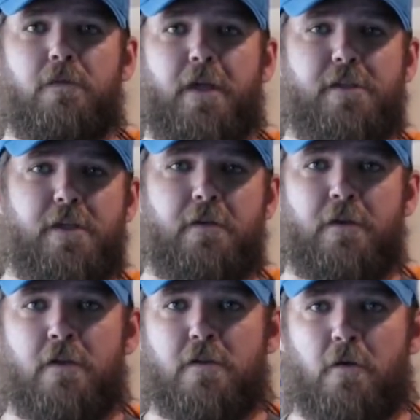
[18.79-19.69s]
like I said in
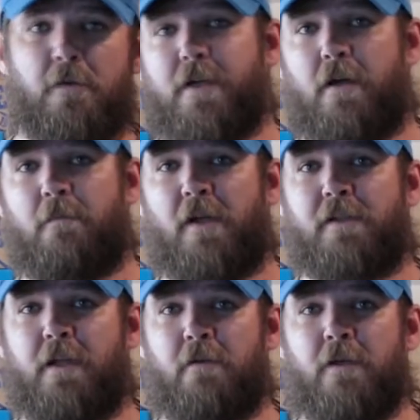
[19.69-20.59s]
the intro, we're talking about
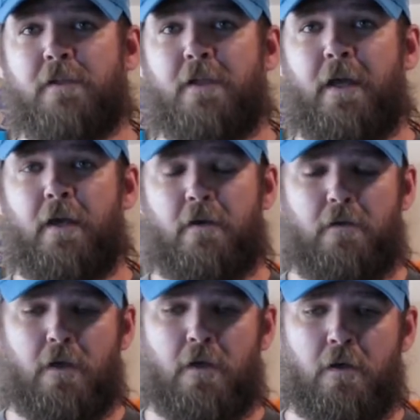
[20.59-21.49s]
the Ned Rig today.
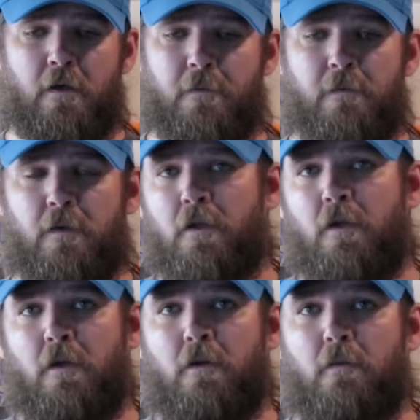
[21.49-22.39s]

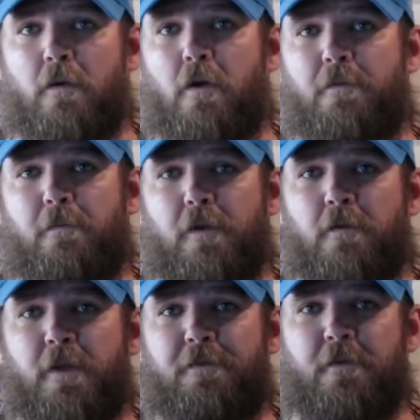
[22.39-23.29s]
We'll go a little
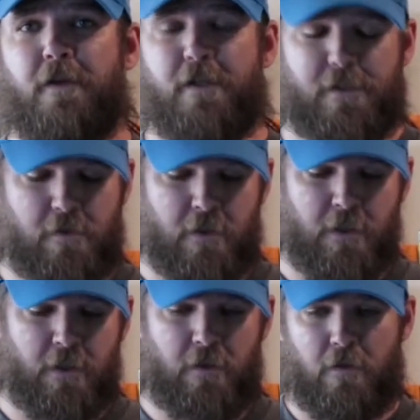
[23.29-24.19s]
bit through the
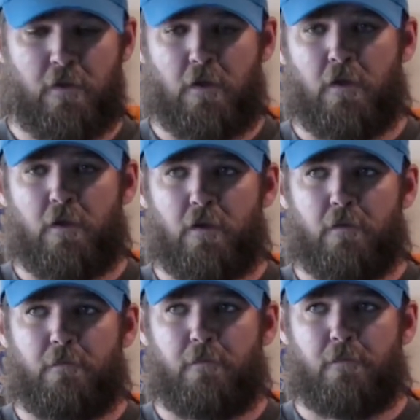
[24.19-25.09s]
history.
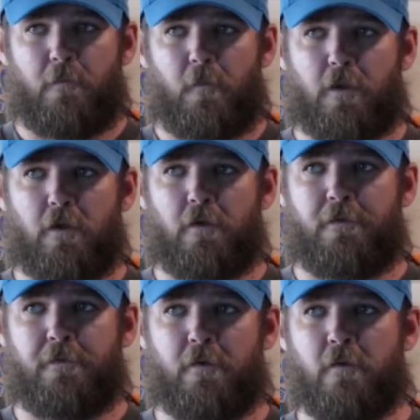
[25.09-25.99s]
We'll go
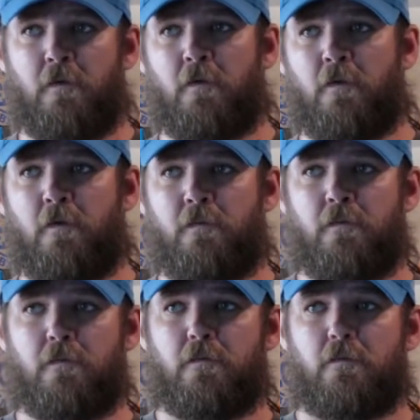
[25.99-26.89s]
through
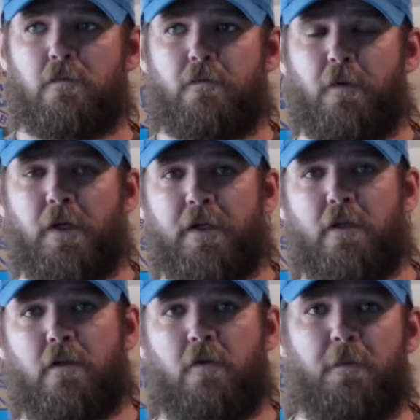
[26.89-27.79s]
what
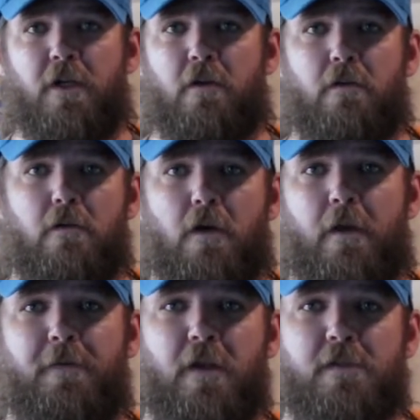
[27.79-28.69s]
equipment
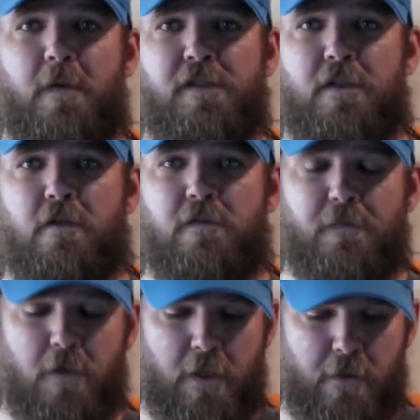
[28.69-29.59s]
I think is best to use
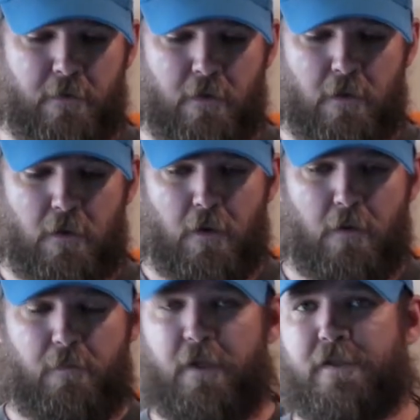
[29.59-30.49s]
for it,
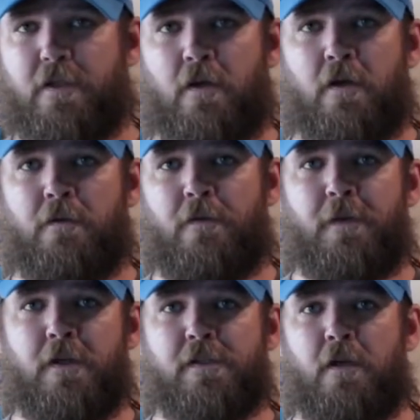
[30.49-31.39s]
based on the
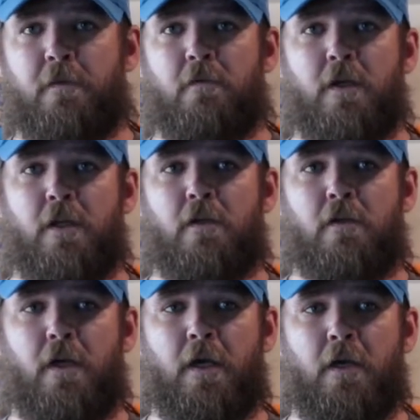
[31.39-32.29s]
things that I've been
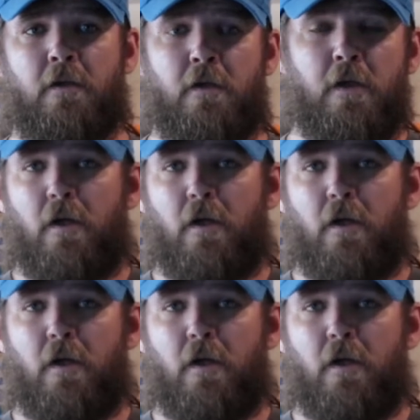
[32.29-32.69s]
reading. And